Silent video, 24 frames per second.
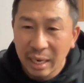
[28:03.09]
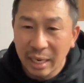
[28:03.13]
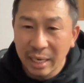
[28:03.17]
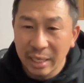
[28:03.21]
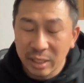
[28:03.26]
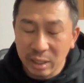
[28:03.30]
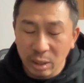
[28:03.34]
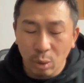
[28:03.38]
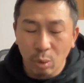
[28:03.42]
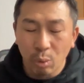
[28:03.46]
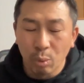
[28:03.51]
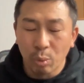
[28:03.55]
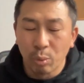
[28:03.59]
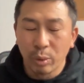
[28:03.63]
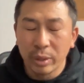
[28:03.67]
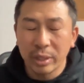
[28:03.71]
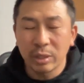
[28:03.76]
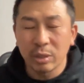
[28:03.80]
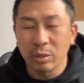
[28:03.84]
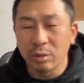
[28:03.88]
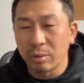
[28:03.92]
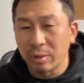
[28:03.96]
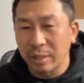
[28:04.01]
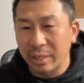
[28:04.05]
And so we
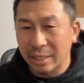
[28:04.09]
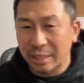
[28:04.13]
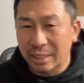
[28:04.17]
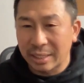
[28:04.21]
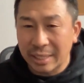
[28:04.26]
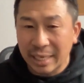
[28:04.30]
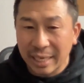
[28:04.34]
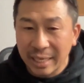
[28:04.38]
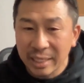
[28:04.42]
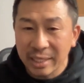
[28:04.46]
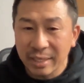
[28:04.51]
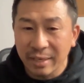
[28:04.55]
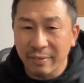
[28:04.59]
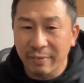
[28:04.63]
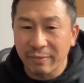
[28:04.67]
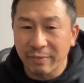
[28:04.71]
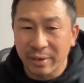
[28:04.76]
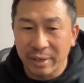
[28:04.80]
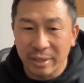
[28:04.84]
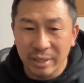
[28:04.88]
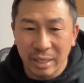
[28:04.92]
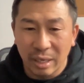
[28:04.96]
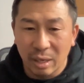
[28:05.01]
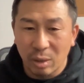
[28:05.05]
do intensive,
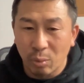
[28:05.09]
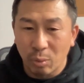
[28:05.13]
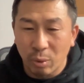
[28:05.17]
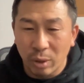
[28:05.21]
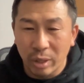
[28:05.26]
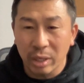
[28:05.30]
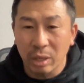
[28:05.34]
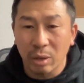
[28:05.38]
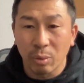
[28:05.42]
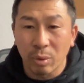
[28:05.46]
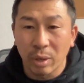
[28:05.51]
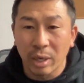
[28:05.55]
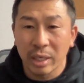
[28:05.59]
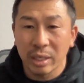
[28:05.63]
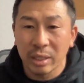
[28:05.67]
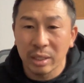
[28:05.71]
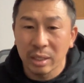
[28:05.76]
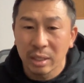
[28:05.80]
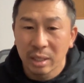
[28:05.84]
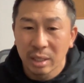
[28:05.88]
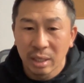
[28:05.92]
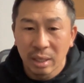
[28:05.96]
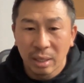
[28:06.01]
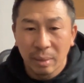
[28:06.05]

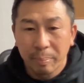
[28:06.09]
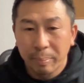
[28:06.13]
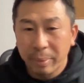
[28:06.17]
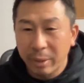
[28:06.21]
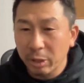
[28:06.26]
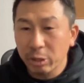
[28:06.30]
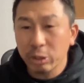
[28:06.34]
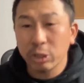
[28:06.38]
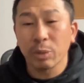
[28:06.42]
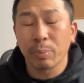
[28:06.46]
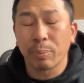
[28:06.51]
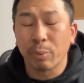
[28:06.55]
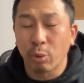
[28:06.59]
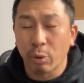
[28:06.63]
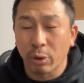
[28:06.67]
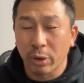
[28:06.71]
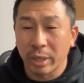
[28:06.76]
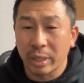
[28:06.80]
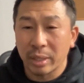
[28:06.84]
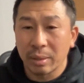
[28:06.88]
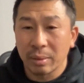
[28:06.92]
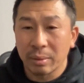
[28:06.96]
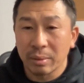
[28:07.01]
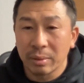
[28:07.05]
one-on-one peer
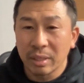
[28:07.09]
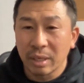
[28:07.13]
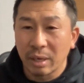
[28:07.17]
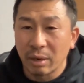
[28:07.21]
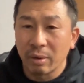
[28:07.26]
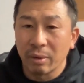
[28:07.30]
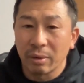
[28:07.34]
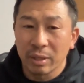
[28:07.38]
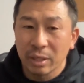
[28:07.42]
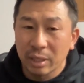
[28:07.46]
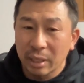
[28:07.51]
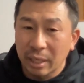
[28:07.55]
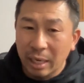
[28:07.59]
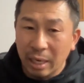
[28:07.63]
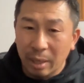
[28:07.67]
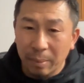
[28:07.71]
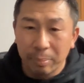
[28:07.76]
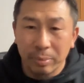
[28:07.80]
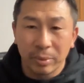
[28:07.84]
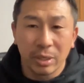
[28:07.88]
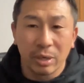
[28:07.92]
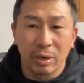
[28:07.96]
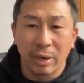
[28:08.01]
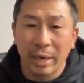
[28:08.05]
support,
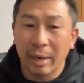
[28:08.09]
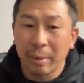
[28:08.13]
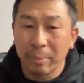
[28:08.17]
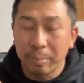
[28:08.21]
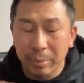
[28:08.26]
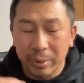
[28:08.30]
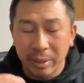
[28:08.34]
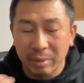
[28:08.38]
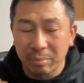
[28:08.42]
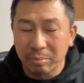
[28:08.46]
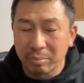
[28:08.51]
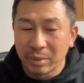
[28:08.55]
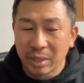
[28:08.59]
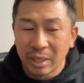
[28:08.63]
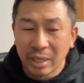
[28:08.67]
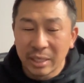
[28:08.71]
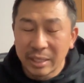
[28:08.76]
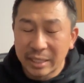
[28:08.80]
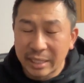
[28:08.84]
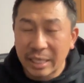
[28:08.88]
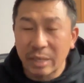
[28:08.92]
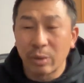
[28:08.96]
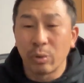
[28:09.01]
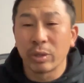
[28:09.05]
helping them
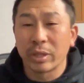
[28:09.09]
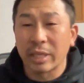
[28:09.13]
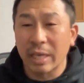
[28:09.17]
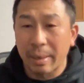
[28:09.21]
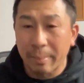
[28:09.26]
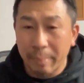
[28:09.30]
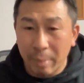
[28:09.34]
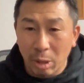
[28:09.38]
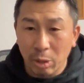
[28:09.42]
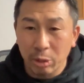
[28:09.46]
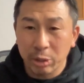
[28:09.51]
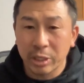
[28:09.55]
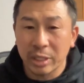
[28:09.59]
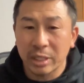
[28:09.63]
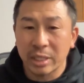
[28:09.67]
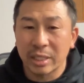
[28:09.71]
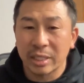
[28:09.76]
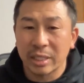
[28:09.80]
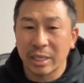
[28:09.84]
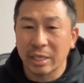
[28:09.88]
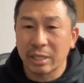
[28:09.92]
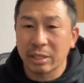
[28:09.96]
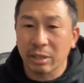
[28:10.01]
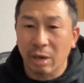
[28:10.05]
deal with their
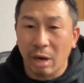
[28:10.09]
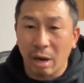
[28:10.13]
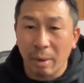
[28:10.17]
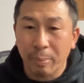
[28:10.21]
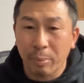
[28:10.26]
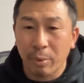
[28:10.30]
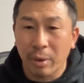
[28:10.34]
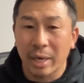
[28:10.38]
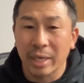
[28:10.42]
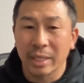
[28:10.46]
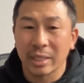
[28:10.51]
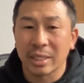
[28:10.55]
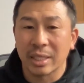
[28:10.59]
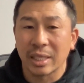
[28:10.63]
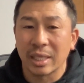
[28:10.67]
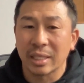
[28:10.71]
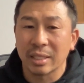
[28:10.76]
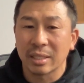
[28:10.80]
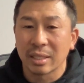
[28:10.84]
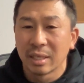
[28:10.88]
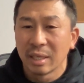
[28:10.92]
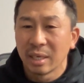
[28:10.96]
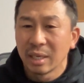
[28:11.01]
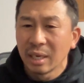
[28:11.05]
emotions, their thought
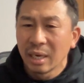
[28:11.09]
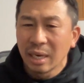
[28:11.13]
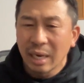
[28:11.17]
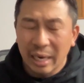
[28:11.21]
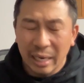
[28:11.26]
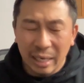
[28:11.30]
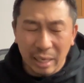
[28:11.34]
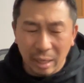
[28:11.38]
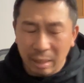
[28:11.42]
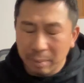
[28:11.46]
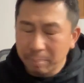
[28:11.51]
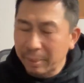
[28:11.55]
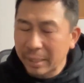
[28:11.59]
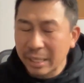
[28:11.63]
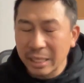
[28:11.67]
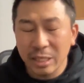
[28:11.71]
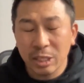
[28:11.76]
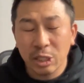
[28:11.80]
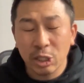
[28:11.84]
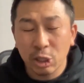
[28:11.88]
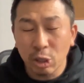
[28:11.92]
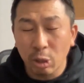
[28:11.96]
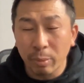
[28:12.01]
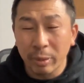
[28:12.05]
process, and
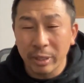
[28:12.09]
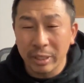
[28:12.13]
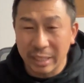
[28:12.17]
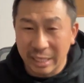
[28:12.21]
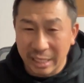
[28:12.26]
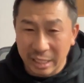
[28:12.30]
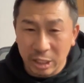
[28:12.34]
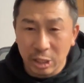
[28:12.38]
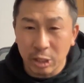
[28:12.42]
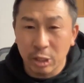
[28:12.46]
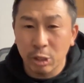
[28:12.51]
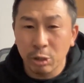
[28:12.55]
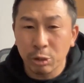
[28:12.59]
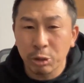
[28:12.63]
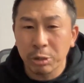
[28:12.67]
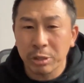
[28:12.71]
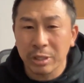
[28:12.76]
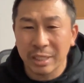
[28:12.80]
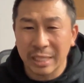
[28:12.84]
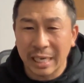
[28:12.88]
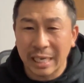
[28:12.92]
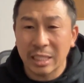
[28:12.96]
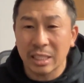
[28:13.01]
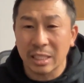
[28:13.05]
because so much
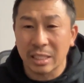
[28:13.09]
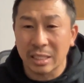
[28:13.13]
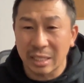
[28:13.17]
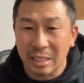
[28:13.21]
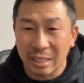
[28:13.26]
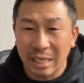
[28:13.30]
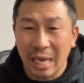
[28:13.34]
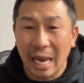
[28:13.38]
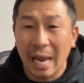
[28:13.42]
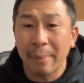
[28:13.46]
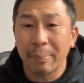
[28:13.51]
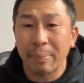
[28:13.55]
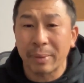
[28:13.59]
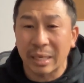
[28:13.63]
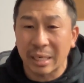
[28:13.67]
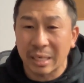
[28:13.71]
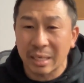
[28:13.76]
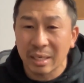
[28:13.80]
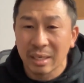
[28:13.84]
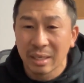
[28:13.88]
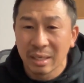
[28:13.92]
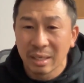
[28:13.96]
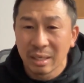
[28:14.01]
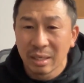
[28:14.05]
institutionalization is
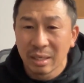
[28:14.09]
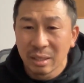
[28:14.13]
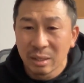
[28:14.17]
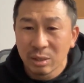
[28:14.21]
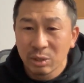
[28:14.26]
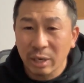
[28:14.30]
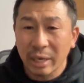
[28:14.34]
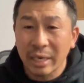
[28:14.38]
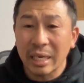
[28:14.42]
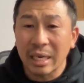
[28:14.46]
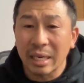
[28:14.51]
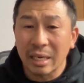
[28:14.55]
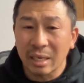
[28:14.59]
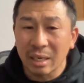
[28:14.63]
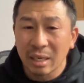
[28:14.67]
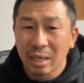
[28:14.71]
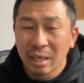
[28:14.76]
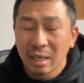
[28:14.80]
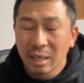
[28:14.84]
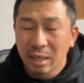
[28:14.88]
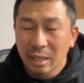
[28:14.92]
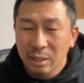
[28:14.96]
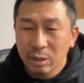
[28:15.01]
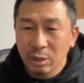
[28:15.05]
happening, trying
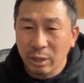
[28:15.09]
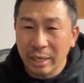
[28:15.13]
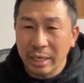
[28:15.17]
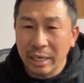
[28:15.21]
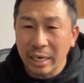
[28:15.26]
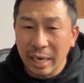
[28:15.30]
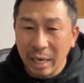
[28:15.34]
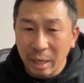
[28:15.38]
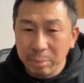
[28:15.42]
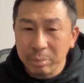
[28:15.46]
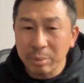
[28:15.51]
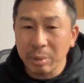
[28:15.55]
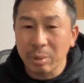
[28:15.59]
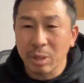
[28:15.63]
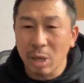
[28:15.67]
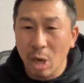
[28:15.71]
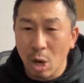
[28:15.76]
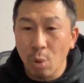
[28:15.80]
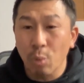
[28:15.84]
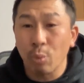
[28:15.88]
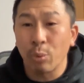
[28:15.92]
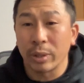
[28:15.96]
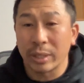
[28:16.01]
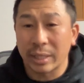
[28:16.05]
to help them
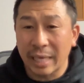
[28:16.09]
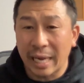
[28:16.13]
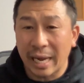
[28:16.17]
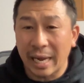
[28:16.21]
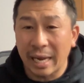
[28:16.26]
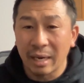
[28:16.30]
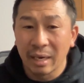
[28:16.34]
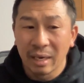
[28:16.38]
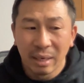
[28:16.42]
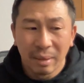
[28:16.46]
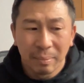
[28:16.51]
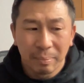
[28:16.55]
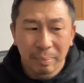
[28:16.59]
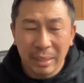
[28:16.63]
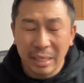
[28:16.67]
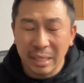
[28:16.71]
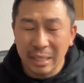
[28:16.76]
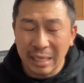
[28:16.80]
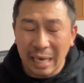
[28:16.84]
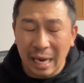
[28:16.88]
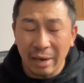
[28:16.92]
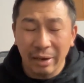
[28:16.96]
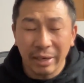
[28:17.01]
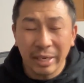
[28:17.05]
cope with that.
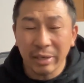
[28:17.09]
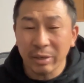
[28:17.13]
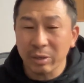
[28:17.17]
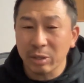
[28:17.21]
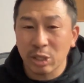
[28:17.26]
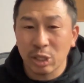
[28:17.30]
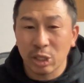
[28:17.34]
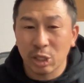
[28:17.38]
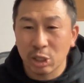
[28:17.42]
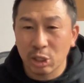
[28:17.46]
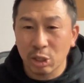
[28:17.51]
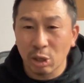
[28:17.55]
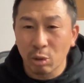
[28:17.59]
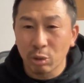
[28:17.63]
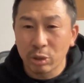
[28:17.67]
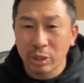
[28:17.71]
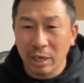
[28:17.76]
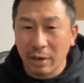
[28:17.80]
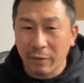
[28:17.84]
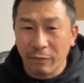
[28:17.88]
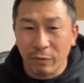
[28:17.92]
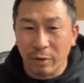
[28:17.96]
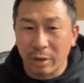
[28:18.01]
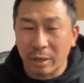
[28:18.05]
Because out here is so
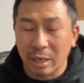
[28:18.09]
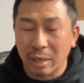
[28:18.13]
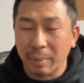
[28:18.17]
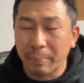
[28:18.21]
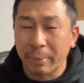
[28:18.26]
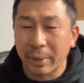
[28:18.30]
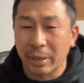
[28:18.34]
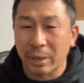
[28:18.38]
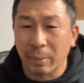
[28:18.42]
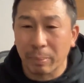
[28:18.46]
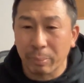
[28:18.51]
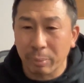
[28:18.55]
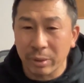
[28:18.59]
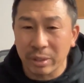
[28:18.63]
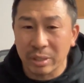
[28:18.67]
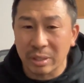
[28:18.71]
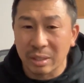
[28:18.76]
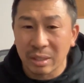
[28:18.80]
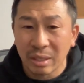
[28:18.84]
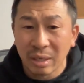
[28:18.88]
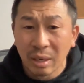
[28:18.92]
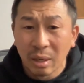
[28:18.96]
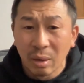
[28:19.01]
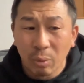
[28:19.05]
different compared to
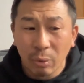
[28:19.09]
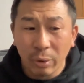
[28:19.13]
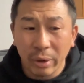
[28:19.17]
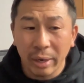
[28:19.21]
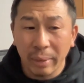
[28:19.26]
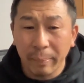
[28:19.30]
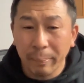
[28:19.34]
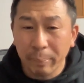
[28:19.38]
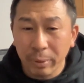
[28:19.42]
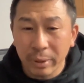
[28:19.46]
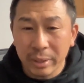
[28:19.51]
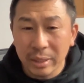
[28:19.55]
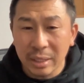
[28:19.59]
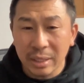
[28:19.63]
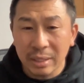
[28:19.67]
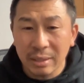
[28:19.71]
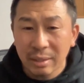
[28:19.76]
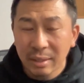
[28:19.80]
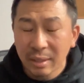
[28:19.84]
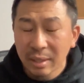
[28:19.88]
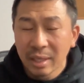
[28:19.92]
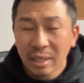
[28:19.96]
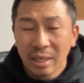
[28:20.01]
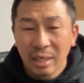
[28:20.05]
prison. Where in
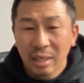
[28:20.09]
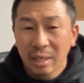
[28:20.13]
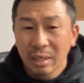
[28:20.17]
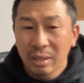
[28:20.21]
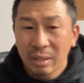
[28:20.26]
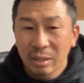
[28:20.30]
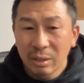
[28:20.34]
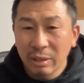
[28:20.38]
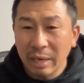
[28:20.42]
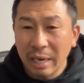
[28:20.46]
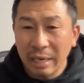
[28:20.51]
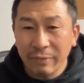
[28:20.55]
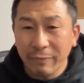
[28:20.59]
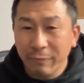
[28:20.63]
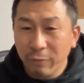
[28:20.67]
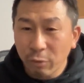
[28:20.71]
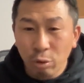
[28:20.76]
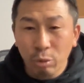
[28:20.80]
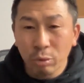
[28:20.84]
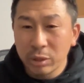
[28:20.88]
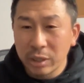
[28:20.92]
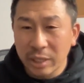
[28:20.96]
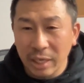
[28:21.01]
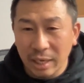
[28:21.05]
prison, you got
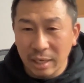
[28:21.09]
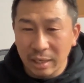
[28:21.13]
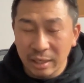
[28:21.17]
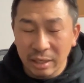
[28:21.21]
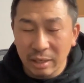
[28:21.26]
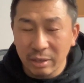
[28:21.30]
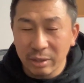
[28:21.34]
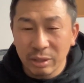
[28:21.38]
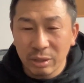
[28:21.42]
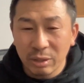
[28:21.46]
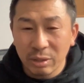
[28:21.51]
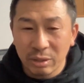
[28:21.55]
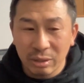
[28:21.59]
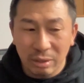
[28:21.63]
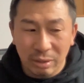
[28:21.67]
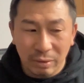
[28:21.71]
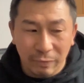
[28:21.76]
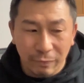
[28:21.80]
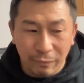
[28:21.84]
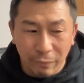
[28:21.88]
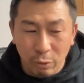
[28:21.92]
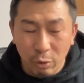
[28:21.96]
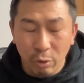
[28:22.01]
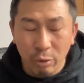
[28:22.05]
food,
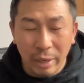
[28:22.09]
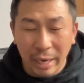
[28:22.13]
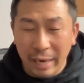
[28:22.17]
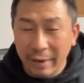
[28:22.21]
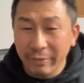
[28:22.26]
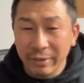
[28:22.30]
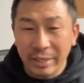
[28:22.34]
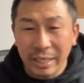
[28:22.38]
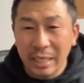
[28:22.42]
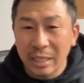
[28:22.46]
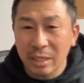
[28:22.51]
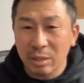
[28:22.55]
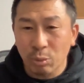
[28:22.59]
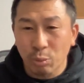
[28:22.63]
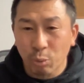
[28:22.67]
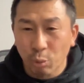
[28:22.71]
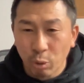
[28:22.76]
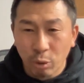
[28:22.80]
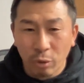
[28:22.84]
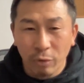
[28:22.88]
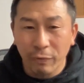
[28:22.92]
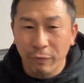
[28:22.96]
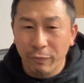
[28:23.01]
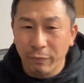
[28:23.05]
food, everything's
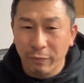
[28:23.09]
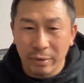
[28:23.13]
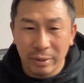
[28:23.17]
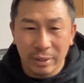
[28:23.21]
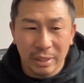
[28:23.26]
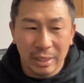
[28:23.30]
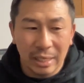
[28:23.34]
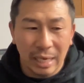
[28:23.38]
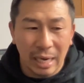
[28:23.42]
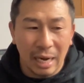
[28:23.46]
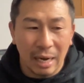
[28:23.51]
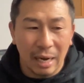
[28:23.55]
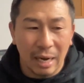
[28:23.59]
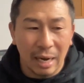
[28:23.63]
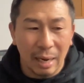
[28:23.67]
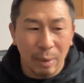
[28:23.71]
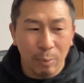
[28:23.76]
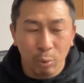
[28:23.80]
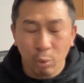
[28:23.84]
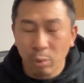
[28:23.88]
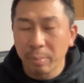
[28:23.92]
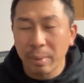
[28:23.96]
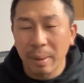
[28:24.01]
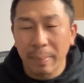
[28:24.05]
roof, you got
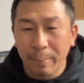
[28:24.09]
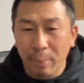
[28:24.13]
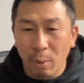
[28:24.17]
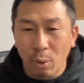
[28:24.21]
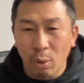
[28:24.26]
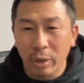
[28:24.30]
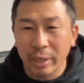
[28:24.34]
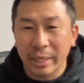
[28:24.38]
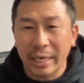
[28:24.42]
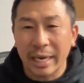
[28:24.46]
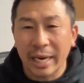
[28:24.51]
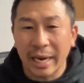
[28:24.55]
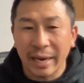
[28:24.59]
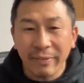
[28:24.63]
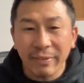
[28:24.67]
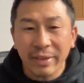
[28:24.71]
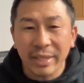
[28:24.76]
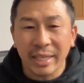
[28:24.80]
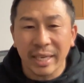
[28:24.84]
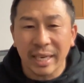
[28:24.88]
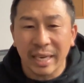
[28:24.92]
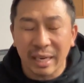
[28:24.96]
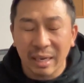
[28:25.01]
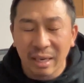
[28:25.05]
room and board, you got
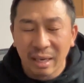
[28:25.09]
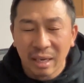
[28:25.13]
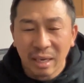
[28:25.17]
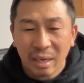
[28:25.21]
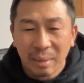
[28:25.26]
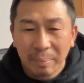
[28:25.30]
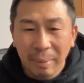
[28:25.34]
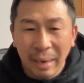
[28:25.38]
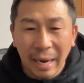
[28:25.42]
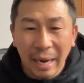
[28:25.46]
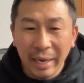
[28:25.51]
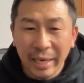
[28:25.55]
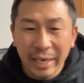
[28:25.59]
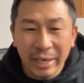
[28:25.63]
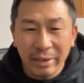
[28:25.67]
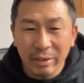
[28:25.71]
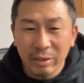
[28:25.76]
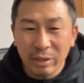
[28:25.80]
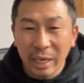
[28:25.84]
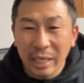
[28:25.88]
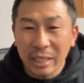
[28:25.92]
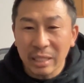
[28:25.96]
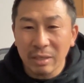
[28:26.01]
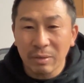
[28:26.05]
everything. But out here,
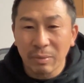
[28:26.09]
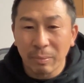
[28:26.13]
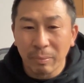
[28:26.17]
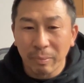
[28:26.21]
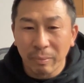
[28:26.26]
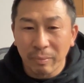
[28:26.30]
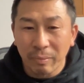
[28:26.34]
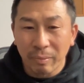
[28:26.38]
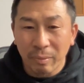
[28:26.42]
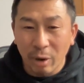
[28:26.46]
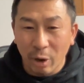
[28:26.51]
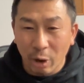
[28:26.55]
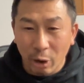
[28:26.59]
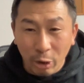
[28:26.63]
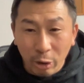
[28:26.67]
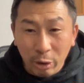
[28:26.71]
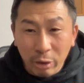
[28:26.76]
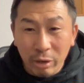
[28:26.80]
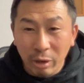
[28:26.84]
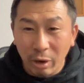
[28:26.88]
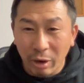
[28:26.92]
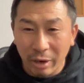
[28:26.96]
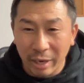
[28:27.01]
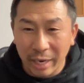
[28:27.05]
you have to
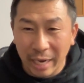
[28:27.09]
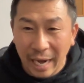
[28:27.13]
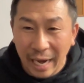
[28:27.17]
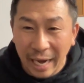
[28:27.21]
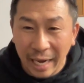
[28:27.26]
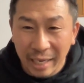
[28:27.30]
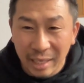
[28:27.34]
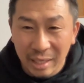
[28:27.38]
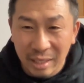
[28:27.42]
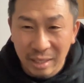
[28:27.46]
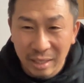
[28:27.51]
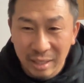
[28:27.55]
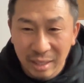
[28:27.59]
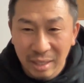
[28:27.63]
earn all that.